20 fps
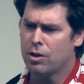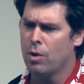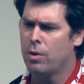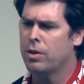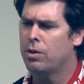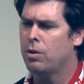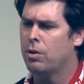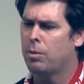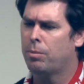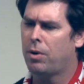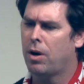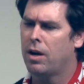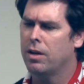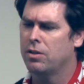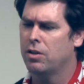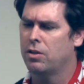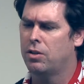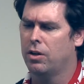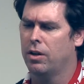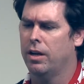going through the
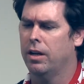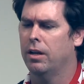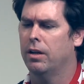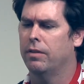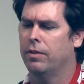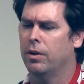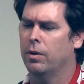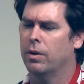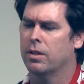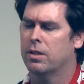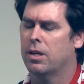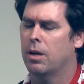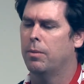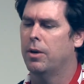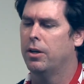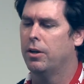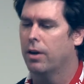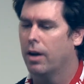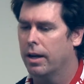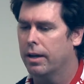process, you're interviewing
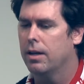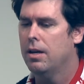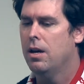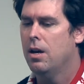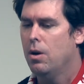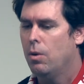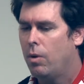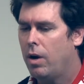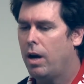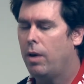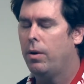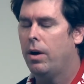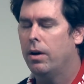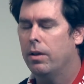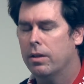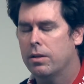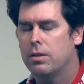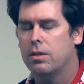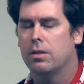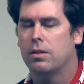someone, you're like,
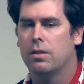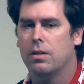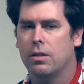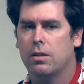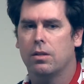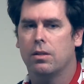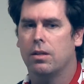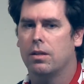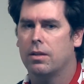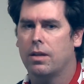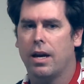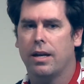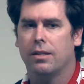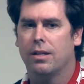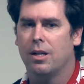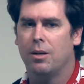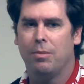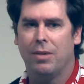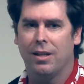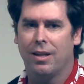wow, this guy's
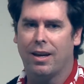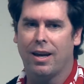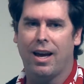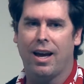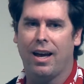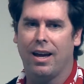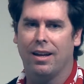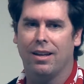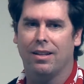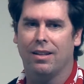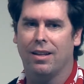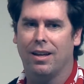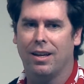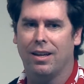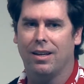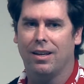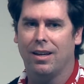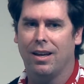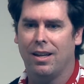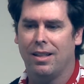going to be the guy.
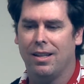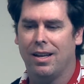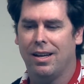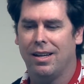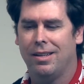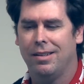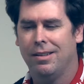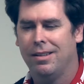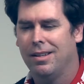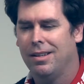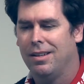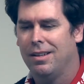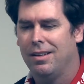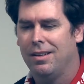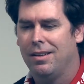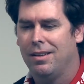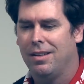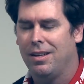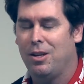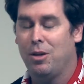Like, and then
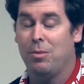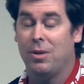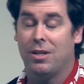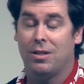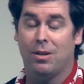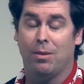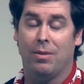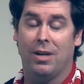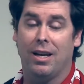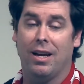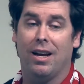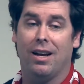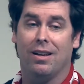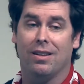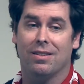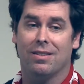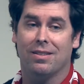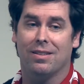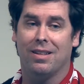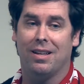you meet somebody
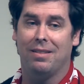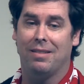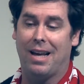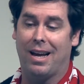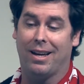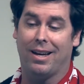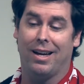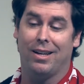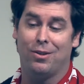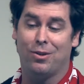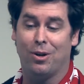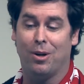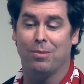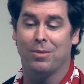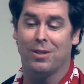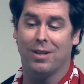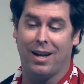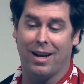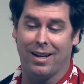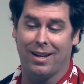else, and then that guy
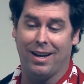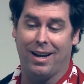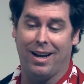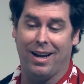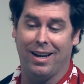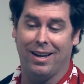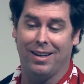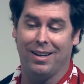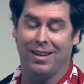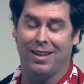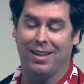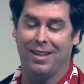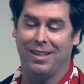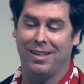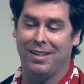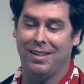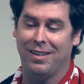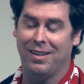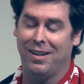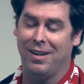trumps that guy.
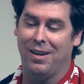And